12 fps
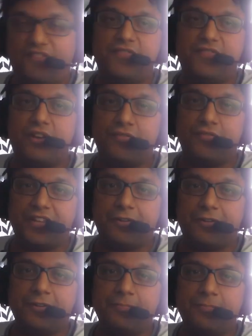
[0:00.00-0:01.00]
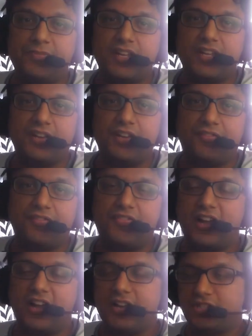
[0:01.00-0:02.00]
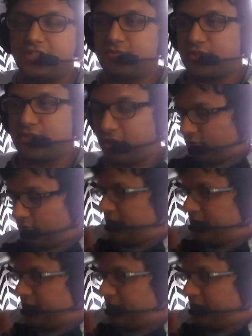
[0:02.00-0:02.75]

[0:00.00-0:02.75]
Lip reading: me over there if I just was like, all right,